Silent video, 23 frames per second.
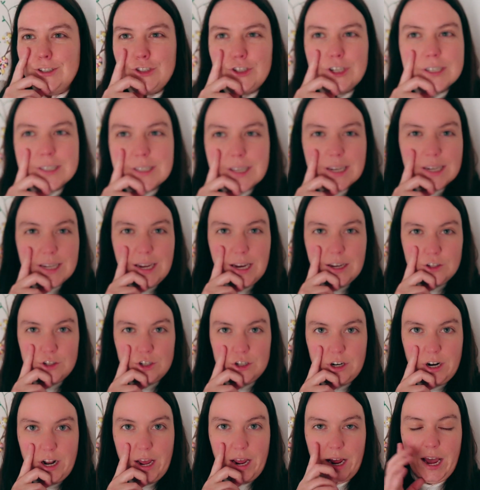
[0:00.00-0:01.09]
Just like
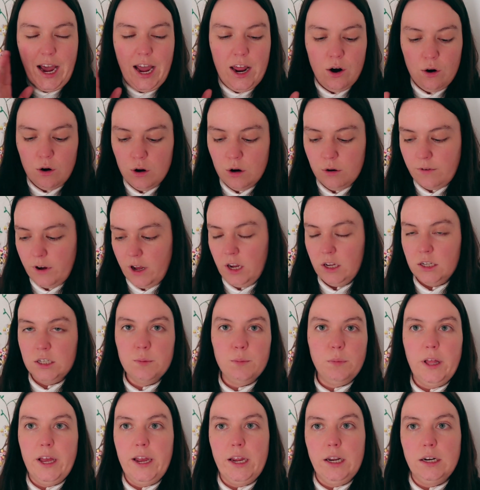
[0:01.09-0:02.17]
yesterday, I don't know if I
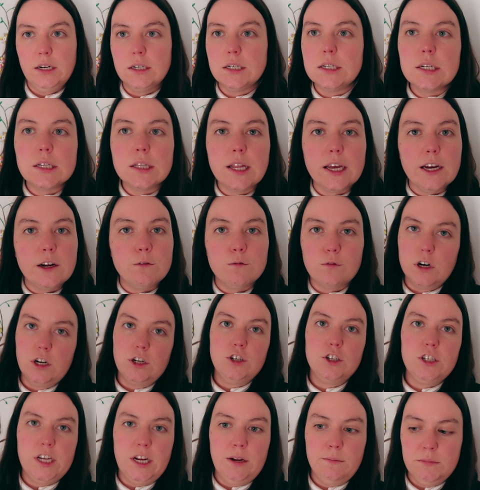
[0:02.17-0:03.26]
explained like
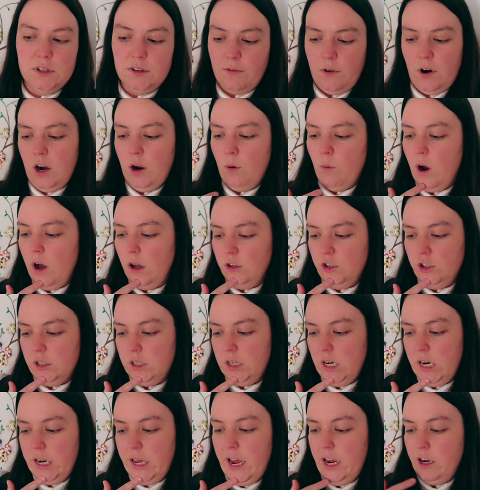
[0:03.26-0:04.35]
French seams very well, just
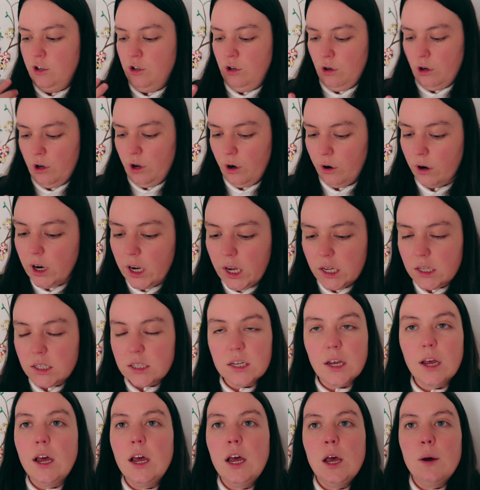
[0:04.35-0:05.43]
in case you're
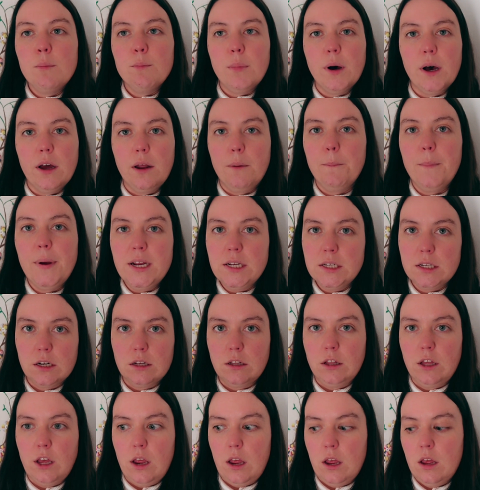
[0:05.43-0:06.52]
curious, but
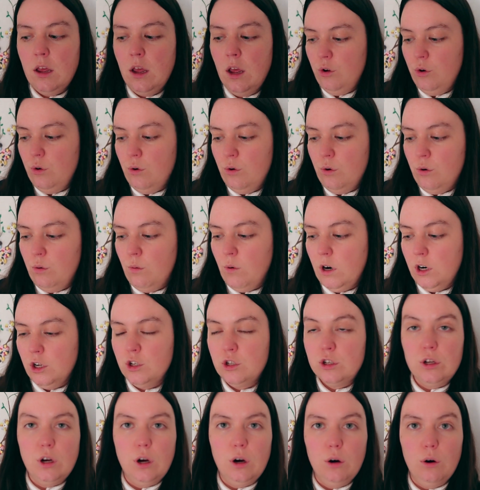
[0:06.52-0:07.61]
basically you want to
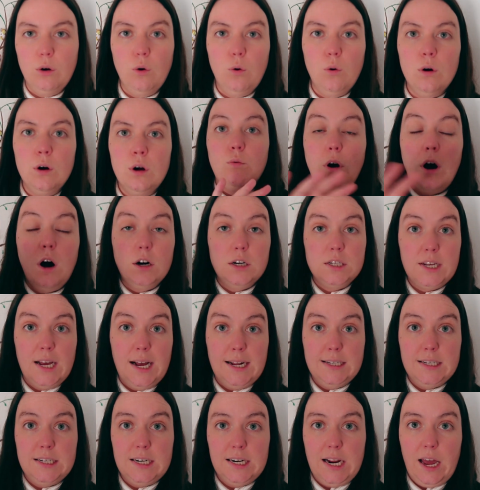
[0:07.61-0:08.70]
sew wrong
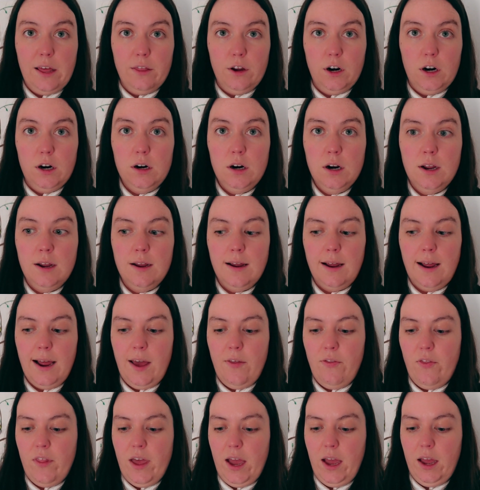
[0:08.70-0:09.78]
sides together
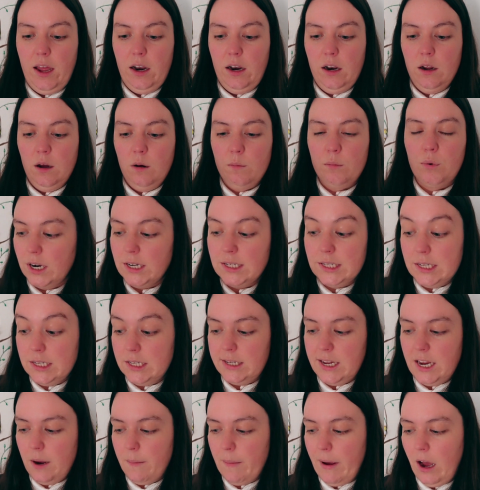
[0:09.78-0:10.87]
and then press the
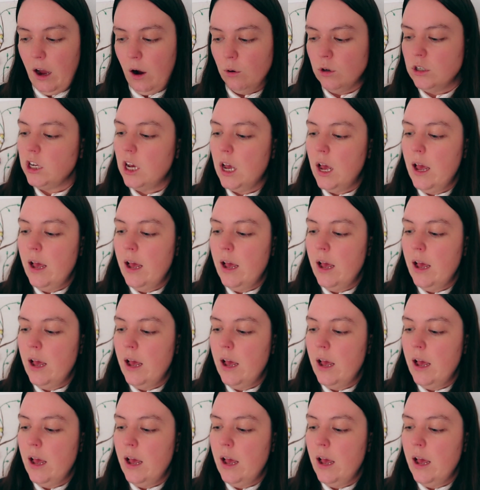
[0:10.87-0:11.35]
seam out